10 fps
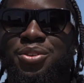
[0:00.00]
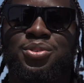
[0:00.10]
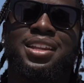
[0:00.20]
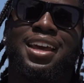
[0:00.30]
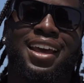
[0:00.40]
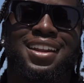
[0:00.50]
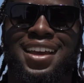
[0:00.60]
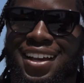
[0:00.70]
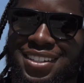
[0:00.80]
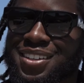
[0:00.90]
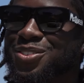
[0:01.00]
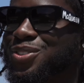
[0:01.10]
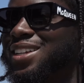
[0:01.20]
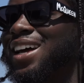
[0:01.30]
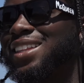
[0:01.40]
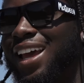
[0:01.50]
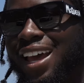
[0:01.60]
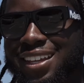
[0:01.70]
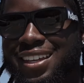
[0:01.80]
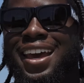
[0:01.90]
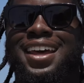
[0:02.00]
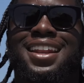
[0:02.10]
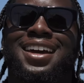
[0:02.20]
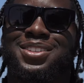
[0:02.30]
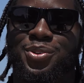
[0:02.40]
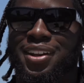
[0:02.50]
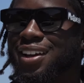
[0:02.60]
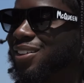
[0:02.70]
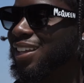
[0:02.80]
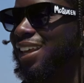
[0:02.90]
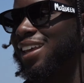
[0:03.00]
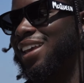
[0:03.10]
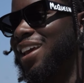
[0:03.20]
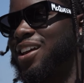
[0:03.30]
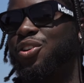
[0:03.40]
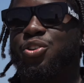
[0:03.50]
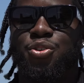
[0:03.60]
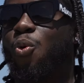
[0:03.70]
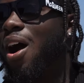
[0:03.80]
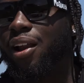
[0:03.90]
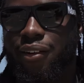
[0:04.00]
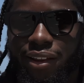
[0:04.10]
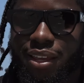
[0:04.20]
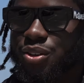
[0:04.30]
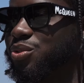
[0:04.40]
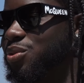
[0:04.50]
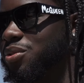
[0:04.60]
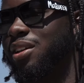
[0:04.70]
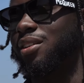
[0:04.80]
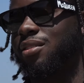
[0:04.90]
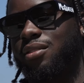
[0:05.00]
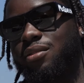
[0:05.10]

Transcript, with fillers: you need a head gasket. If it's not that, your headlights went out and wiring issues. And,